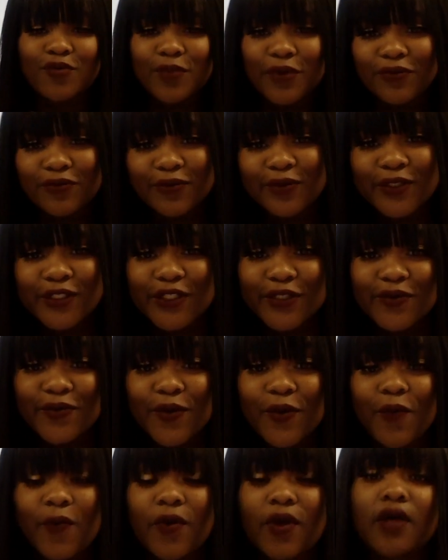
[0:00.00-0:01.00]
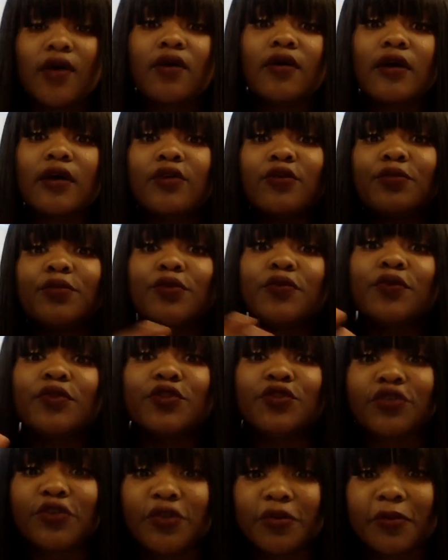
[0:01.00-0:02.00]
everyone's doing well. I hope you
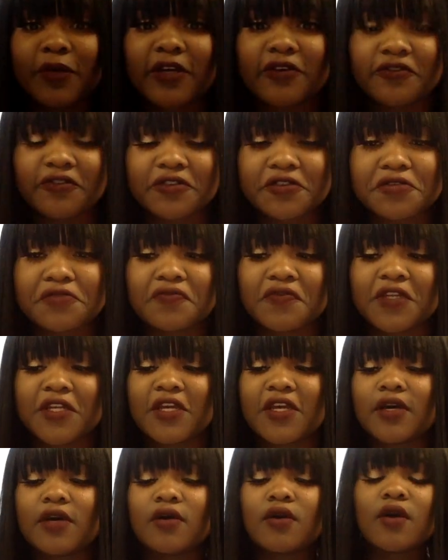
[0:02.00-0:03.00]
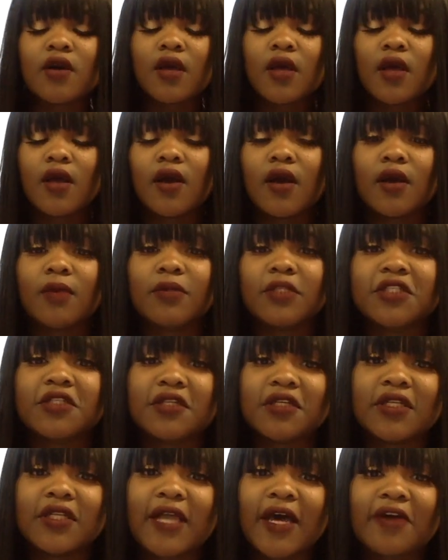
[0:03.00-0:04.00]
enjoyed my first video. It
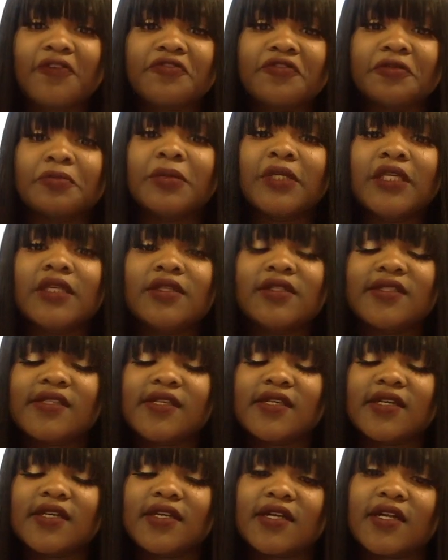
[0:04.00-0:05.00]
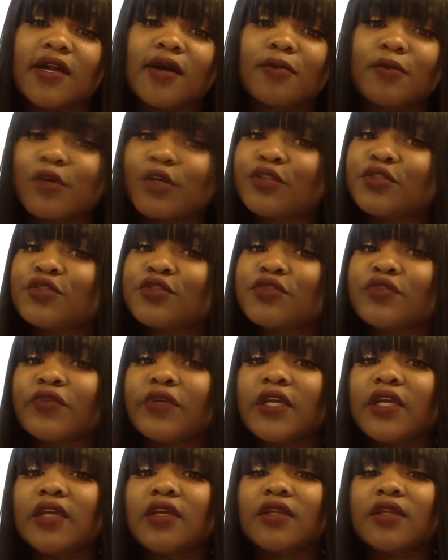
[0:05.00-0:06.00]
took a lot for me to come on
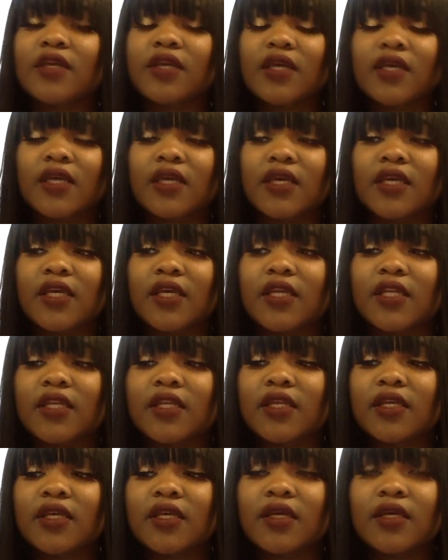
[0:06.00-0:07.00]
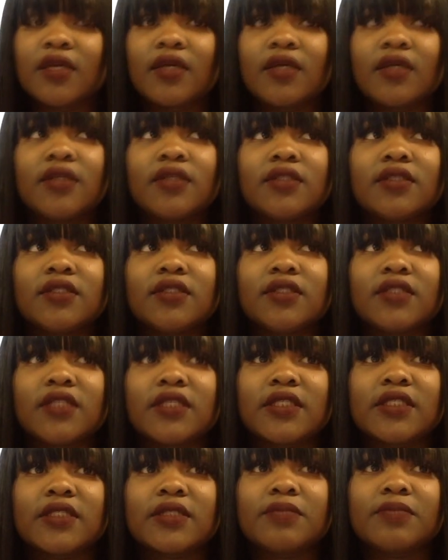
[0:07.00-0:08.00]
screen and
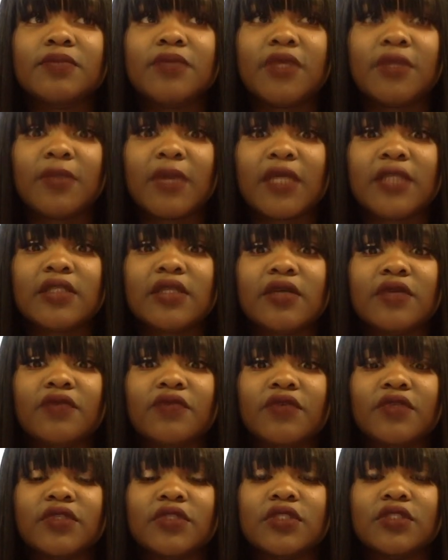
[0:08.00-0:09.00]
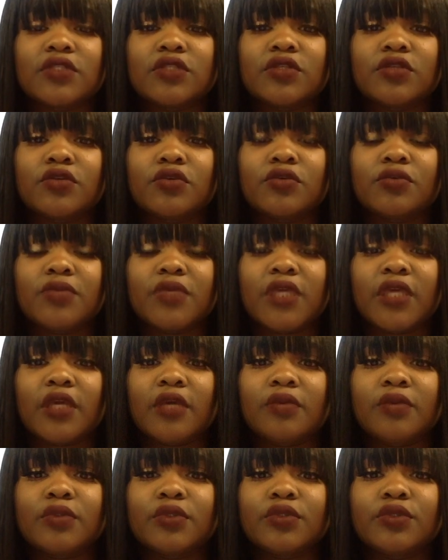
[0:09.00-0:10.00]
just be myself and still be
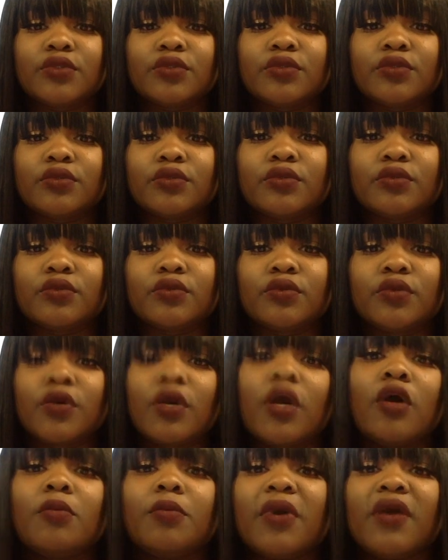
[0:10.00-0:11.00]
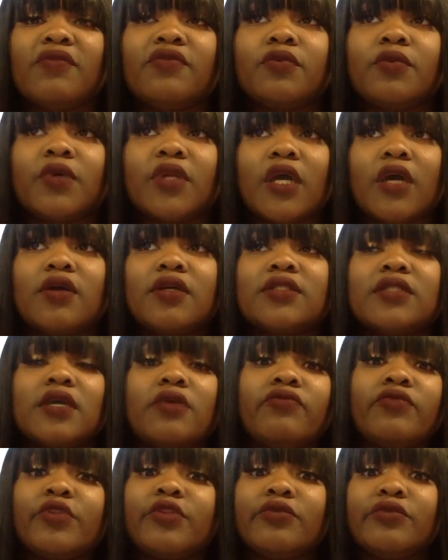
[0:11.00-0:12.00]
able to help everyone out because I
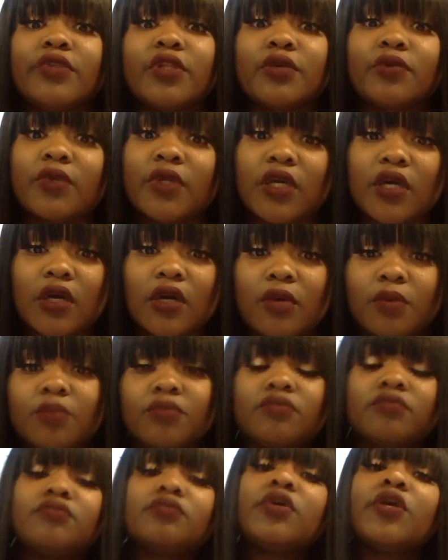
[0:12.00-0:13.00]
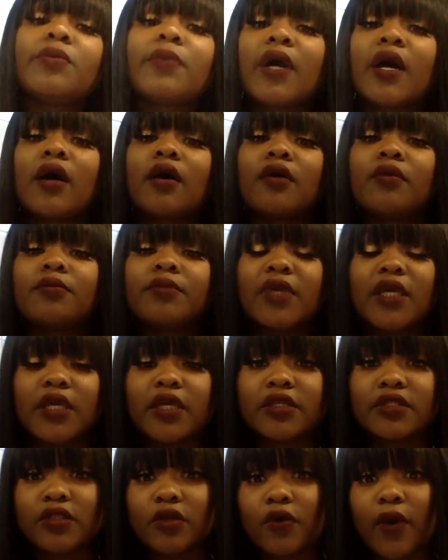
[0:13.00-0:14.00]
really, really want to help people out,
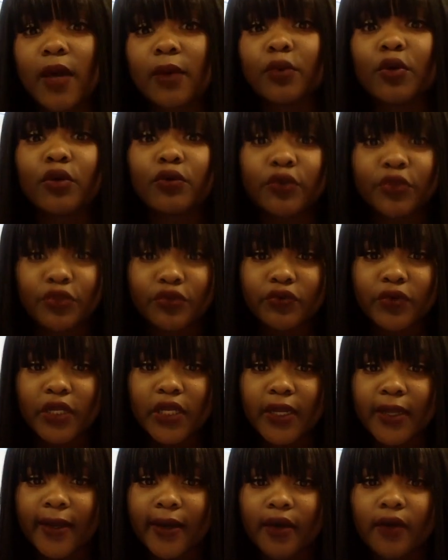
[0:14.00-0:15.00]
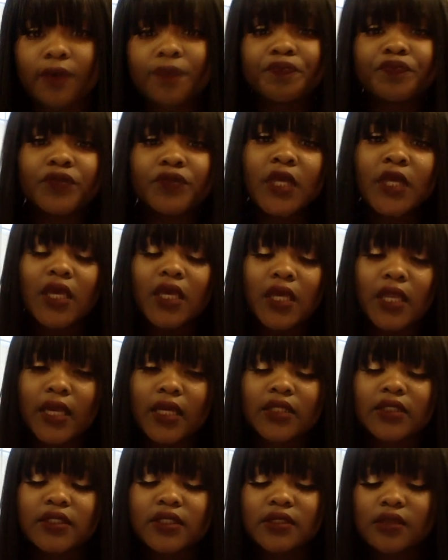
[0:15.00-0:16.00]
being as though I'm going through it now. And I
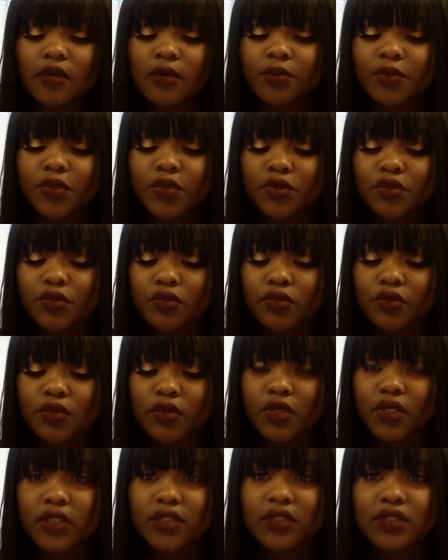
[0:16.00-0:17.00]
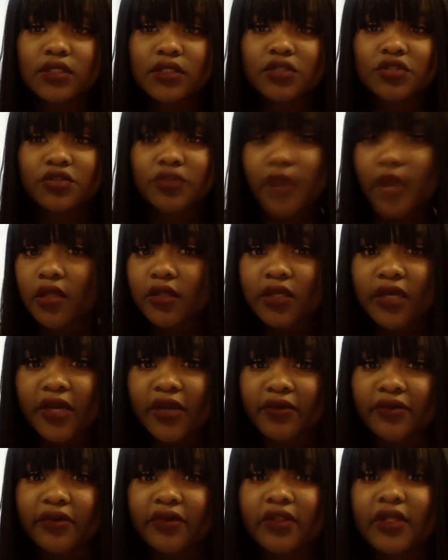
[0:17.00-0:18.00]
can just help you because it's trial and
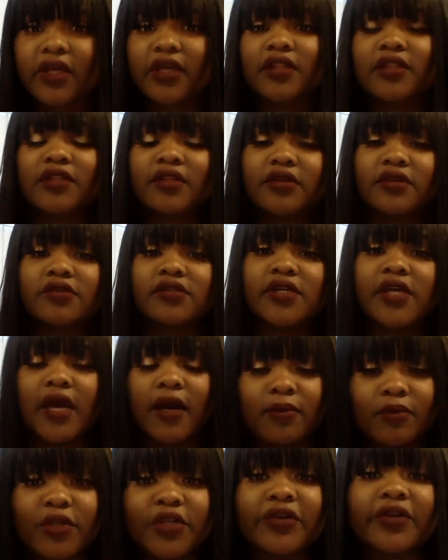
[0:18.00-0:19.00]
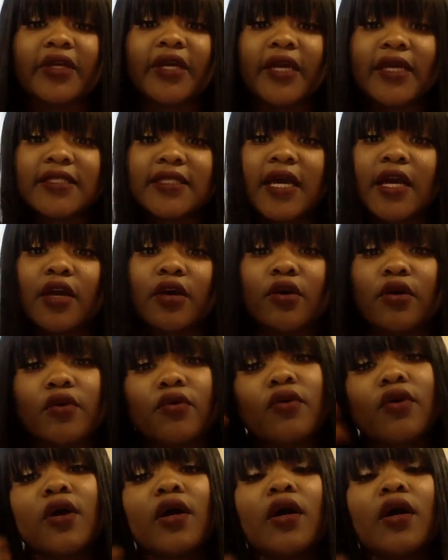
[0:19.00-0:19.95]
error. Like, literally, I'm learning as I go.